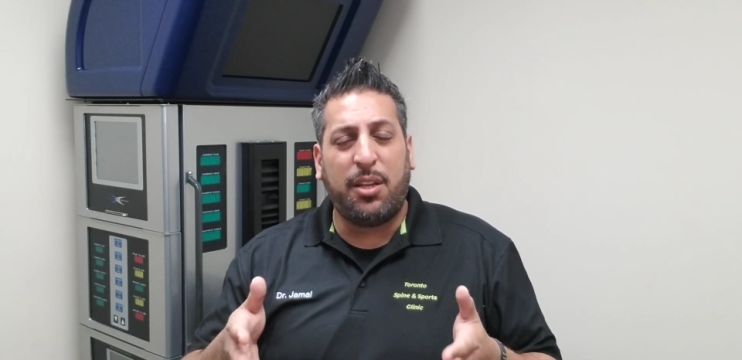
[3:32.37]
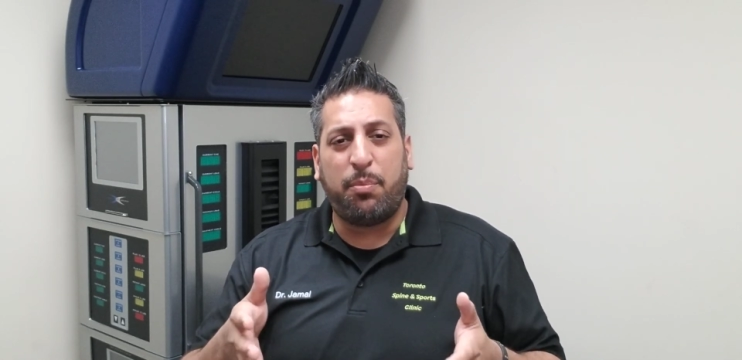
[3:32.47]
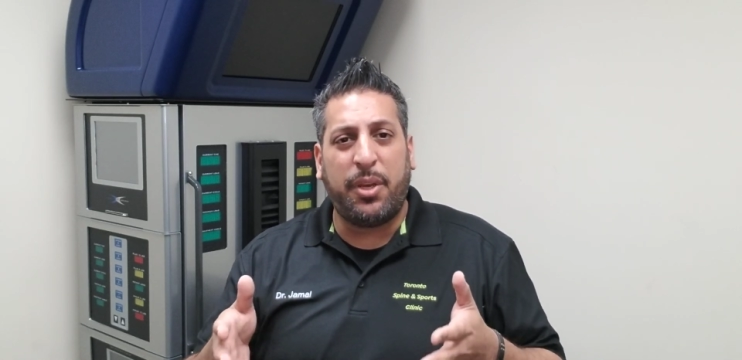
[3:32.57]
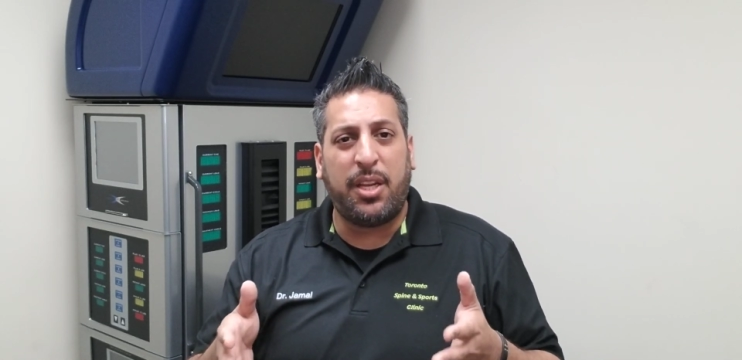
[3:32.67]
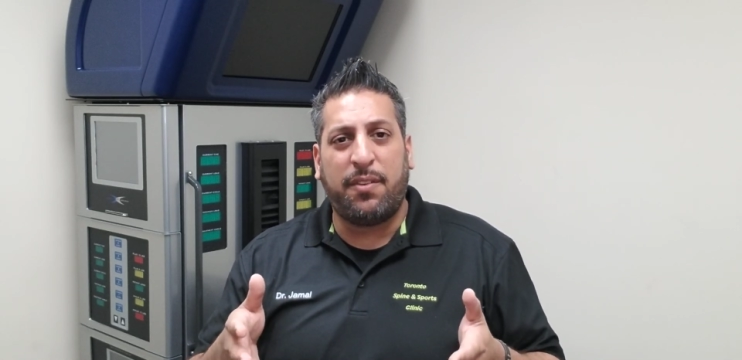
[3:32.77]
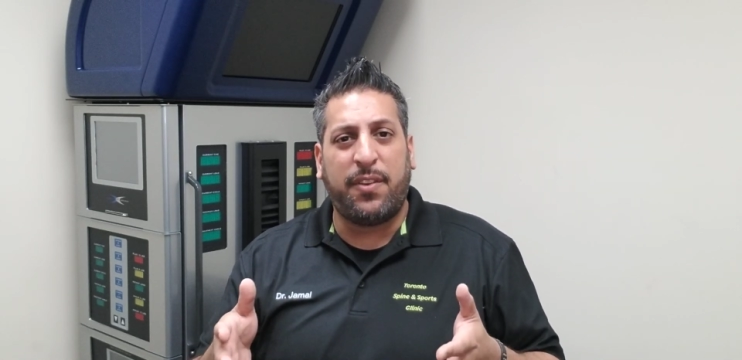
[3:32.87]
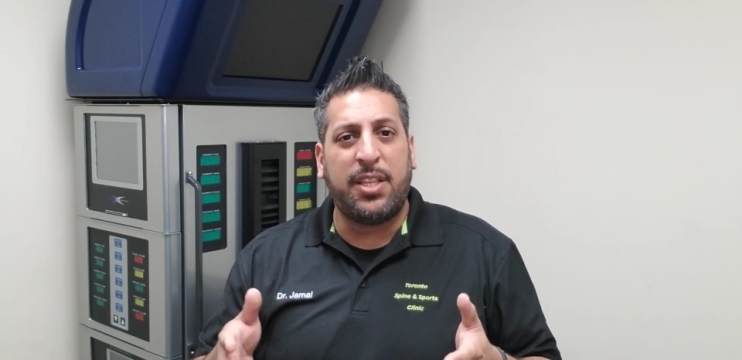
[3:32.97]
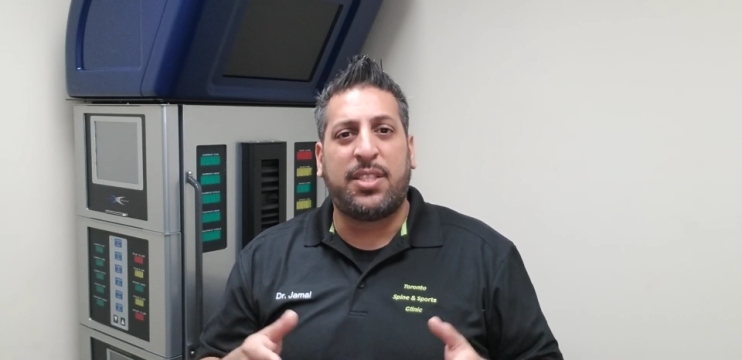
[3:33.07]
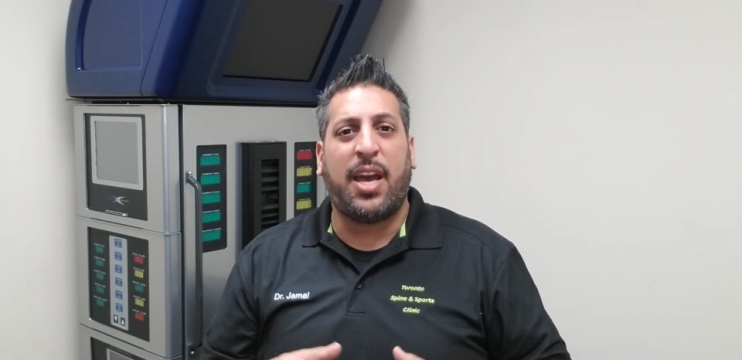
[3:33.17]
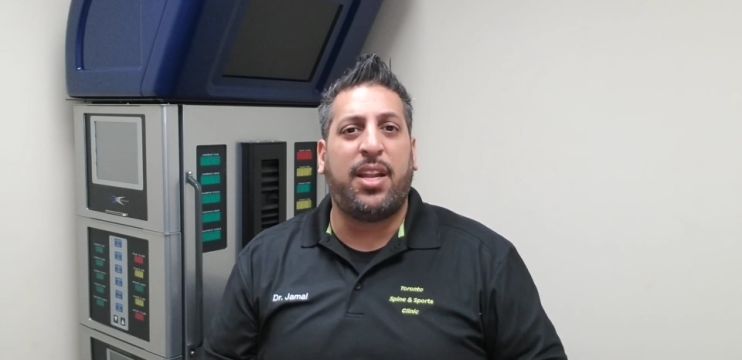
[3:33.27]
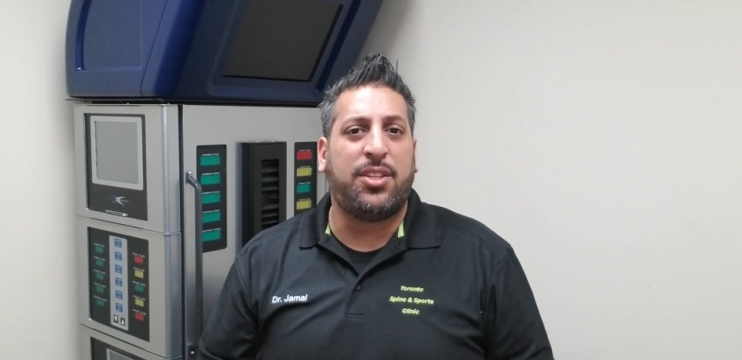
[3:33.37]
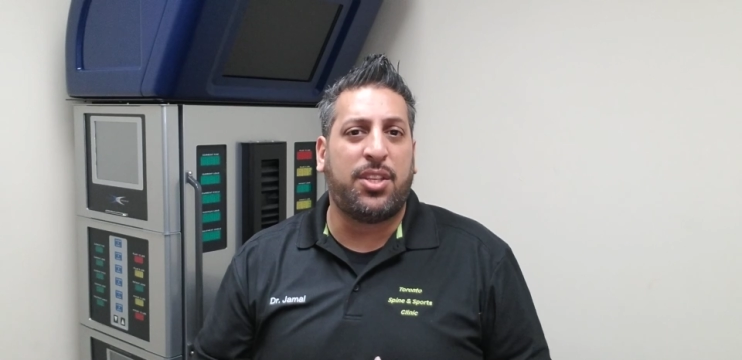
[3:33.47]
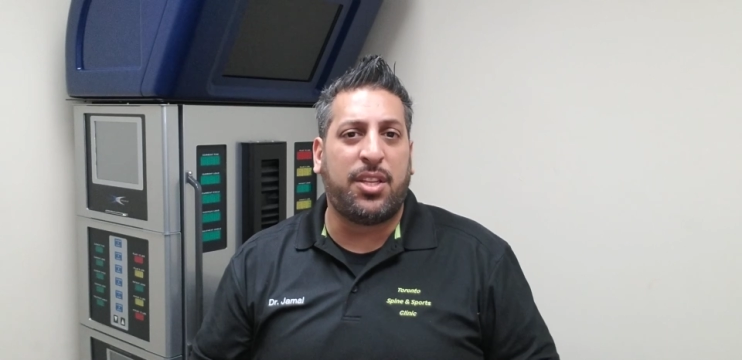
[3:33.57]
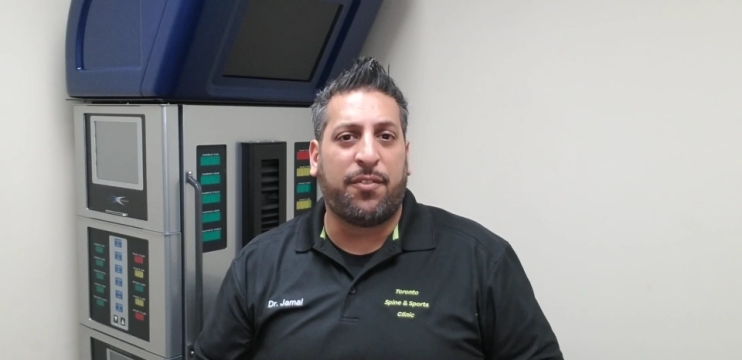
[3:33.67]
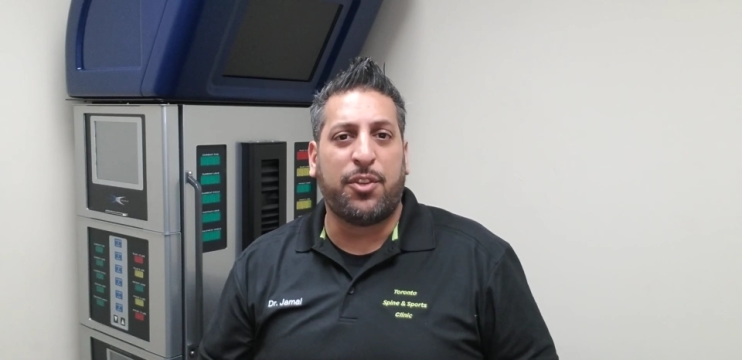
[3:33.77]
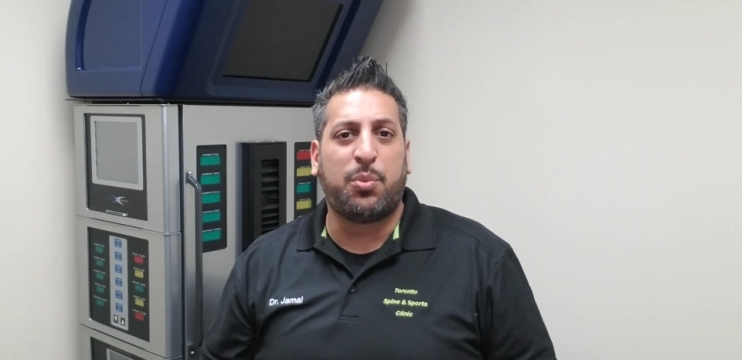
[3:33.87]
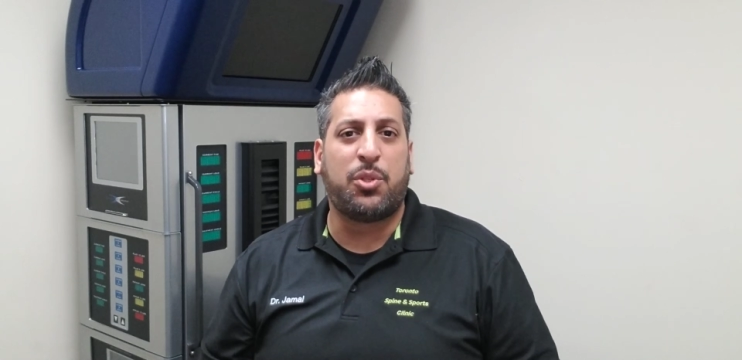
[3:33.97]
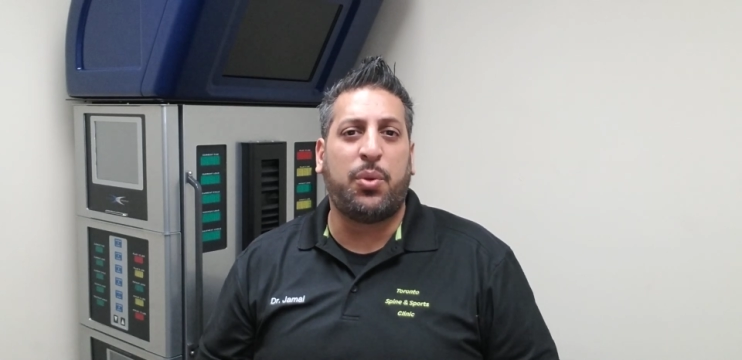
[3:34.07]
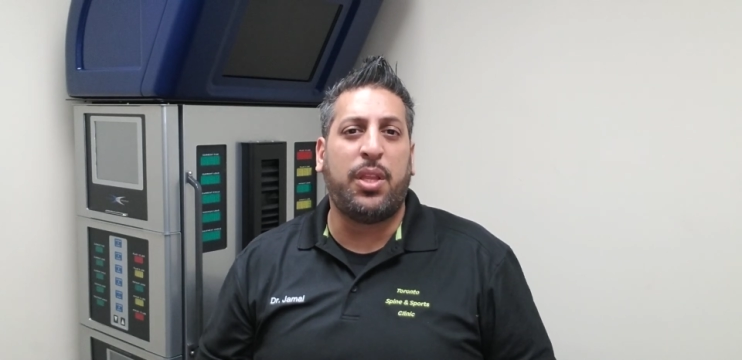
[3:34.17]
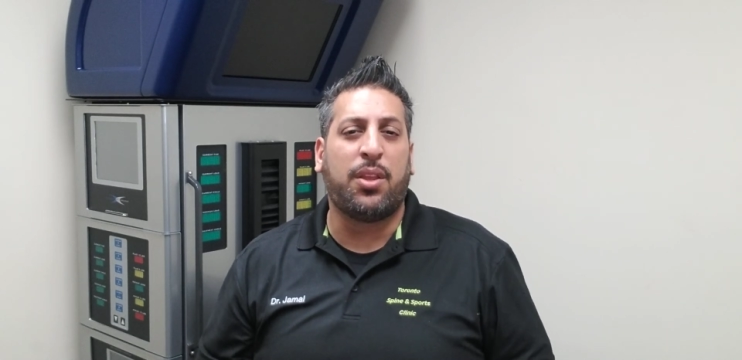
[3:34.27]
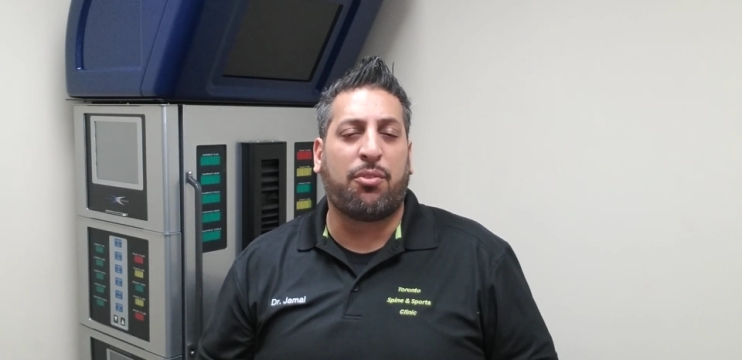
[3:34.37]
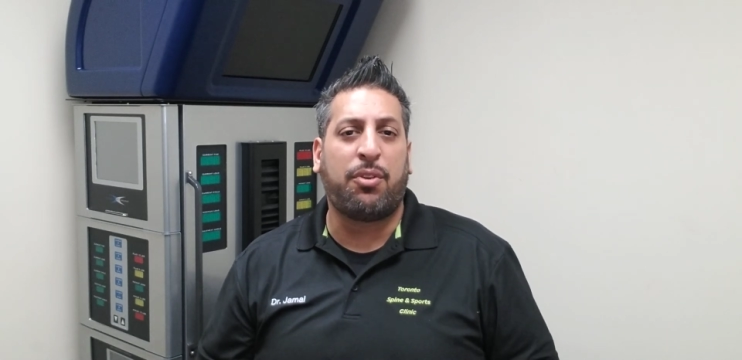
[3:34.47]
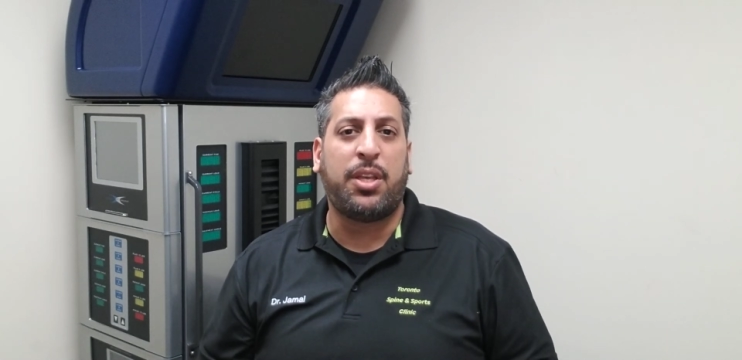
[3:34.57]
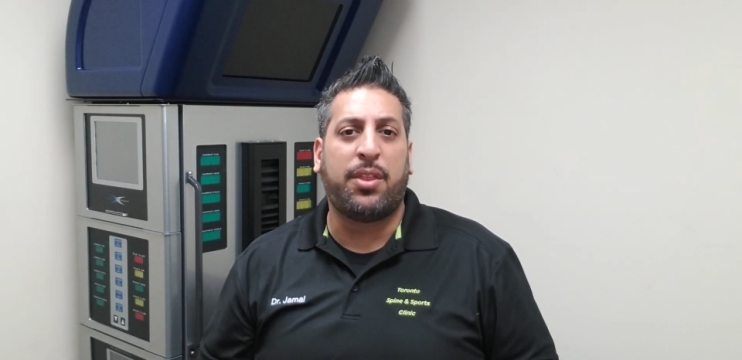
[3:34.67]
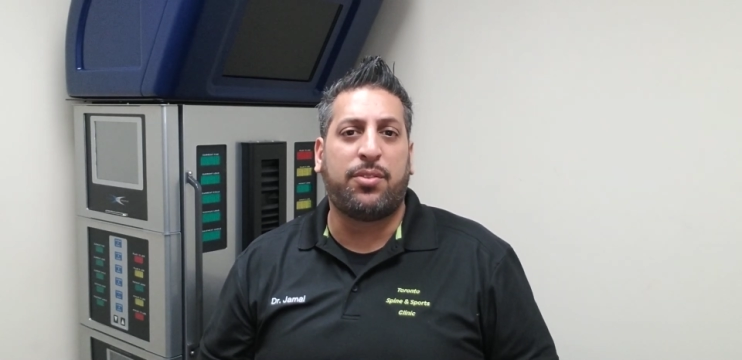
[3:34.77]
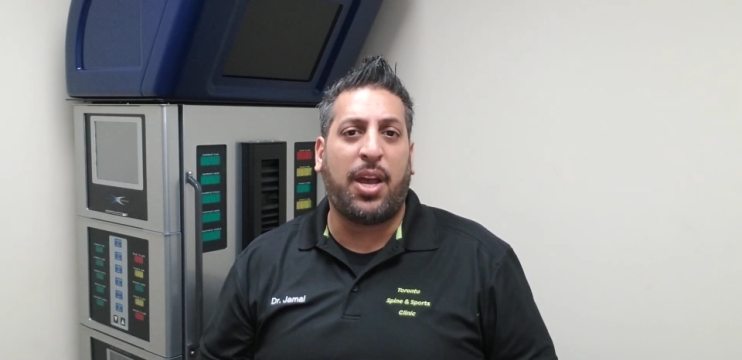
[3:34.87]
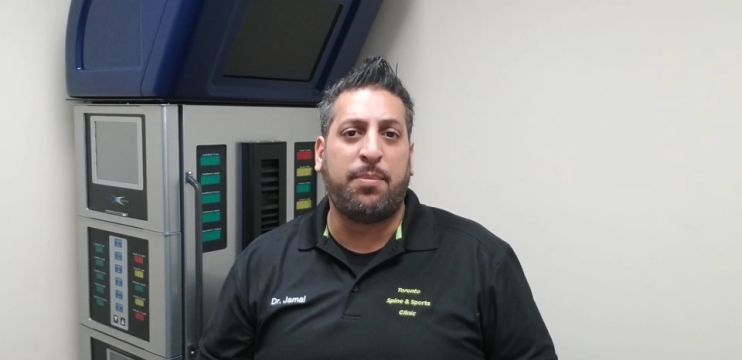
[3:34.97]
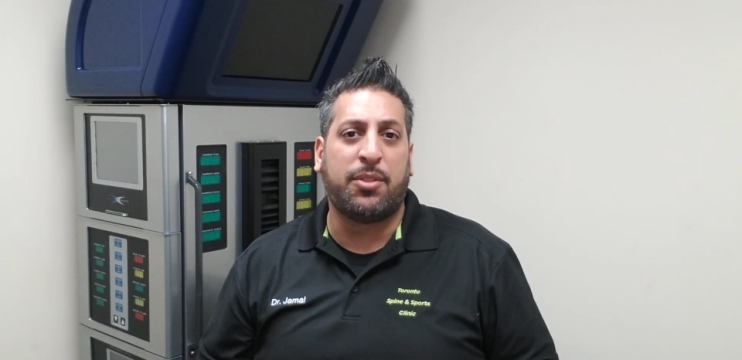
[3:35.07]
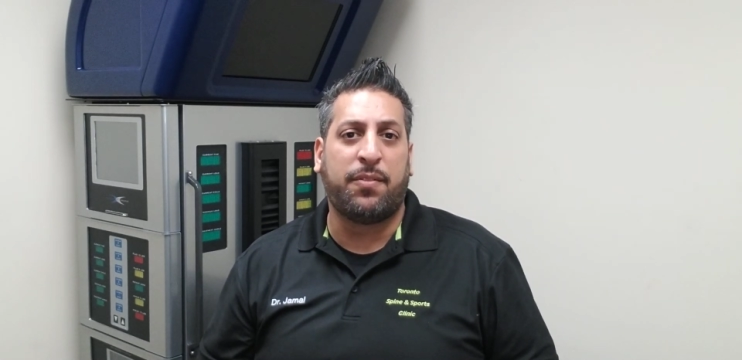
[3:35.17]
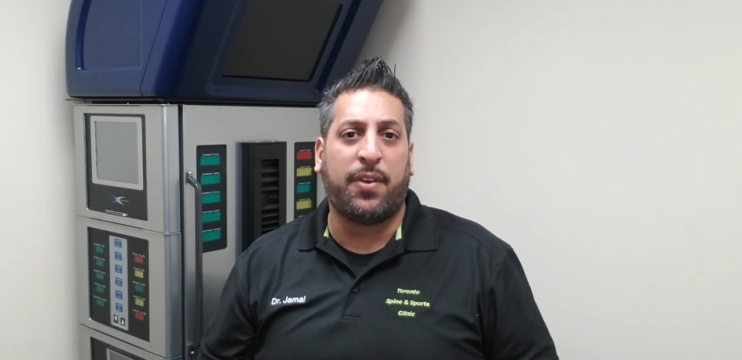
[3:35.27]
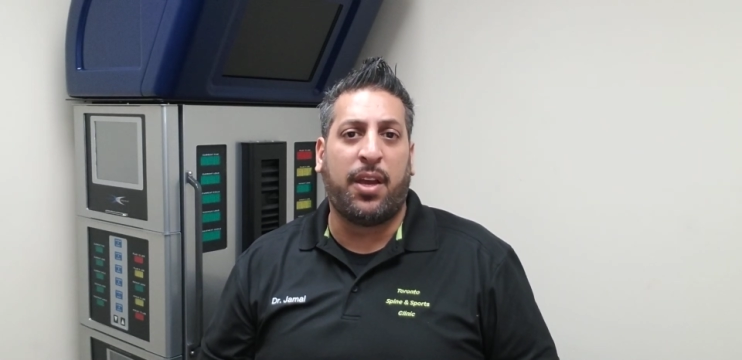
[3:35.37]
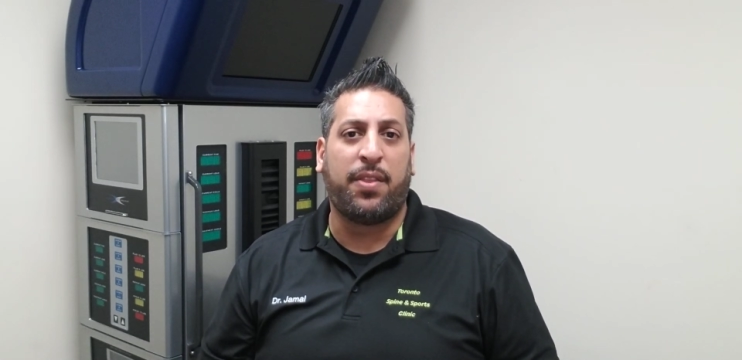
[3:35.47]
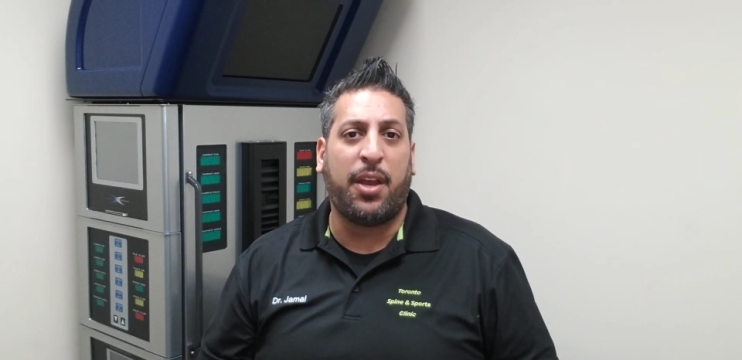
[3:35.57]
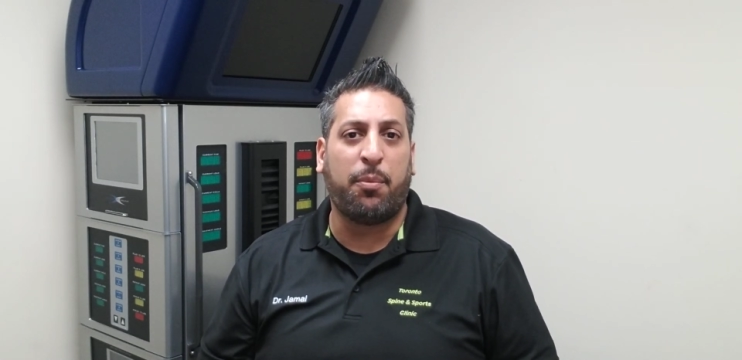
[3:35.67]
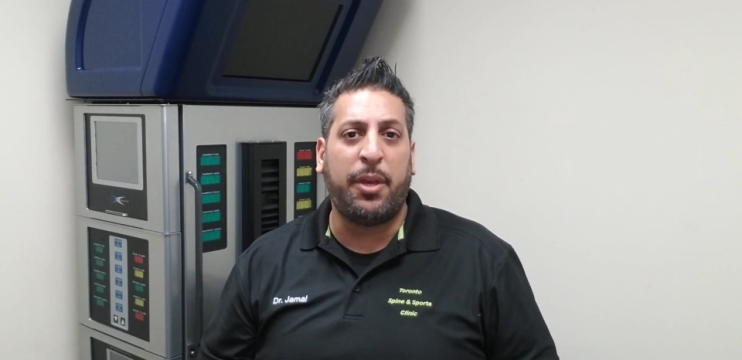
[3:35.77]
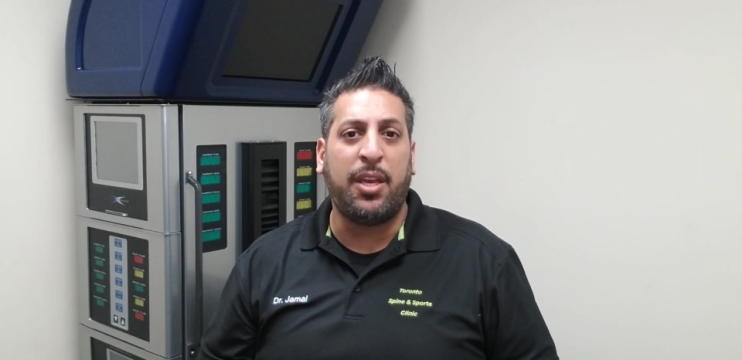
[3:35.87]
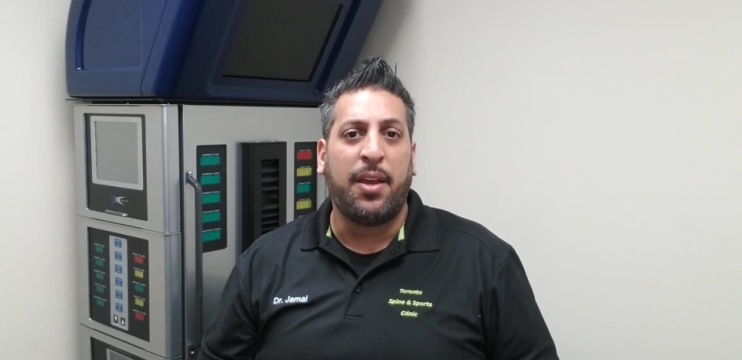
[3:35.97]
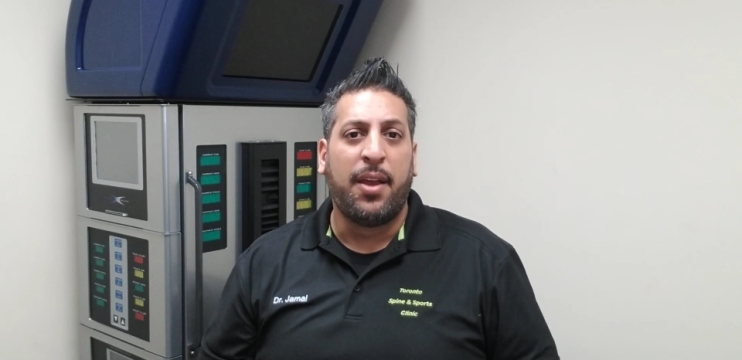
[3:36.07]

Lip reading: bit of insight into the difference between the three types of therapy.